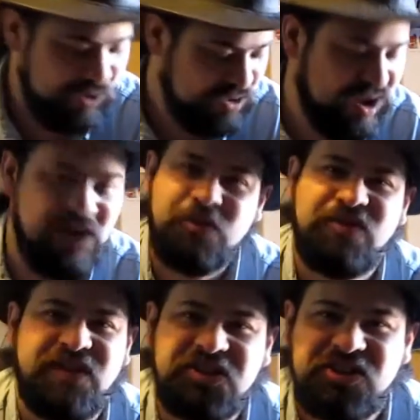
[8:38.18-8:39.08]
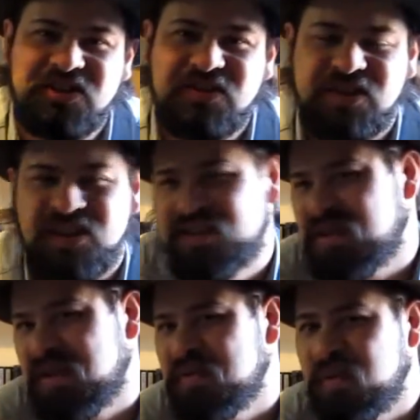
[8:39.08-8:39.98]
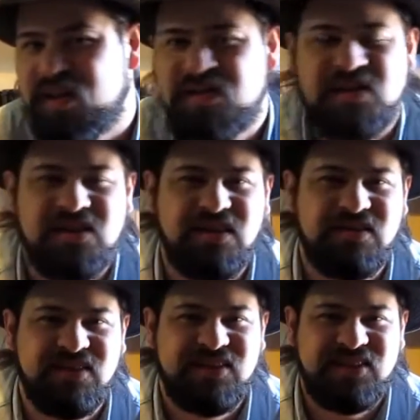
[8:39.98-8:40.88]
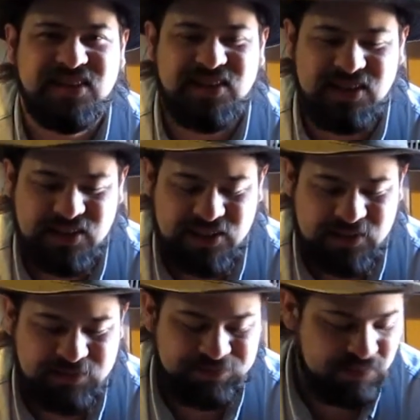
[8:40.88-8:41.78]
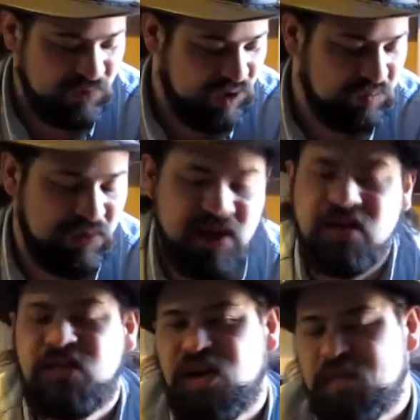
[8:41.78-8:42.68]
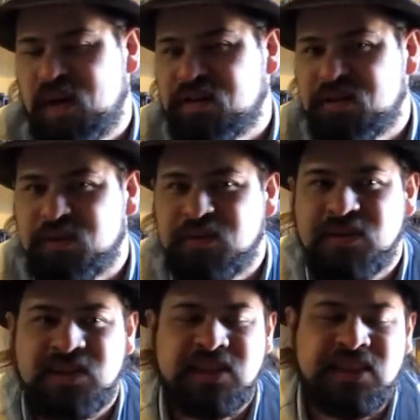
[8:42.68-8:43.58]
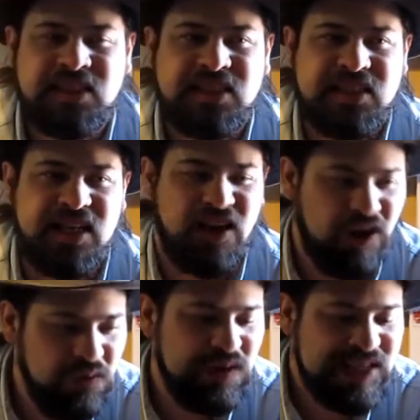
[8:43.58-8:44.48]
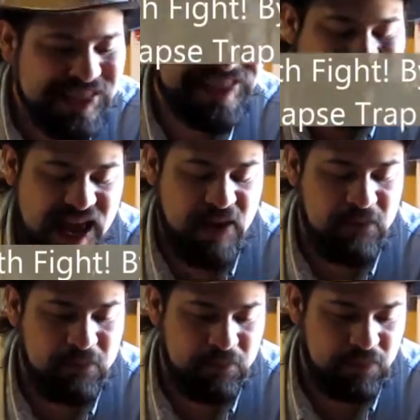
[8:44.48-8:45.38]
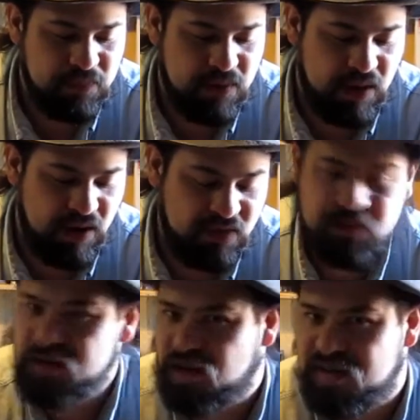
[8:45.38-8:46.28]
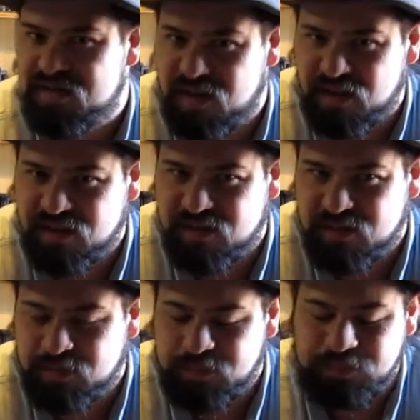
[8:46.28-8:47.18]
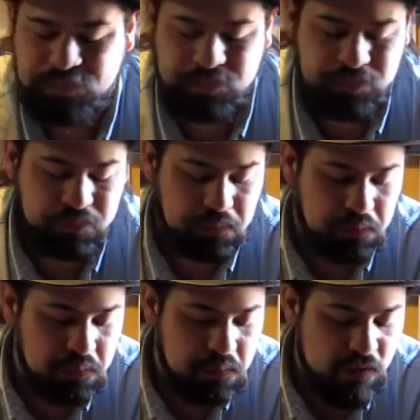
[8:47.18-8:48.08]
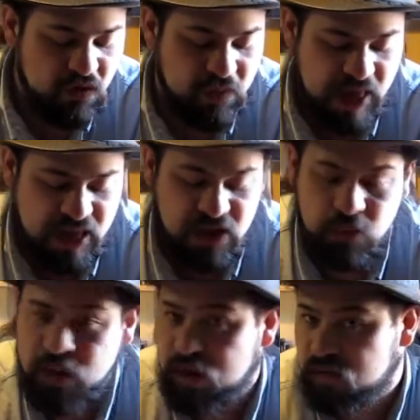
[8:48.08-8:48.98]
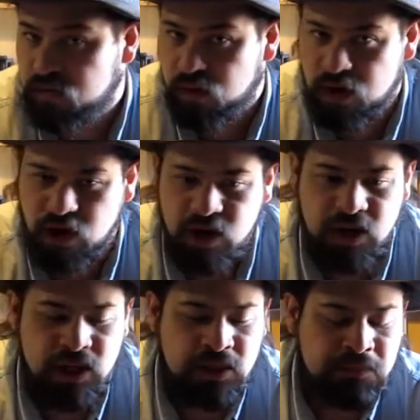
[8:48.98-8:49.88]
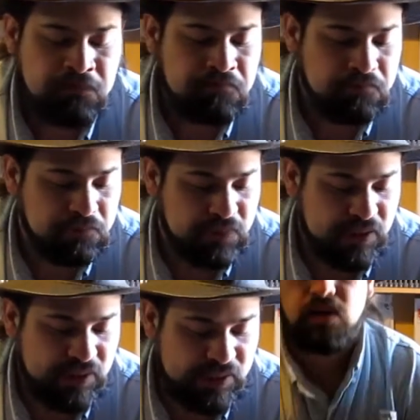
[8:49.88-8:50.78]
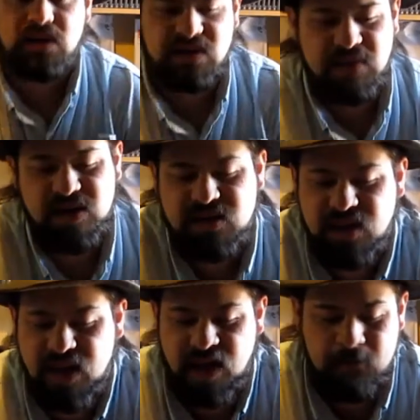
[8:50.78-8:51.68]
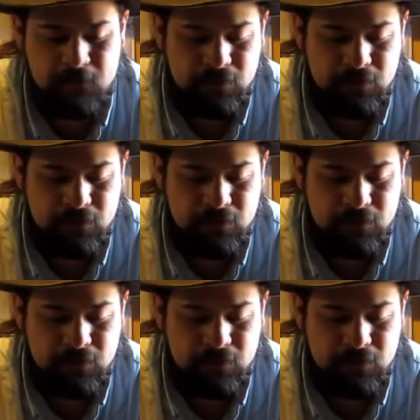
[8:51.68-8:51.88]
was Aquaventure for the Atari 2600. Played on the Flashback 2. An unreleased game from Atari's Vaults from the 83-84 era. It's an amazing game,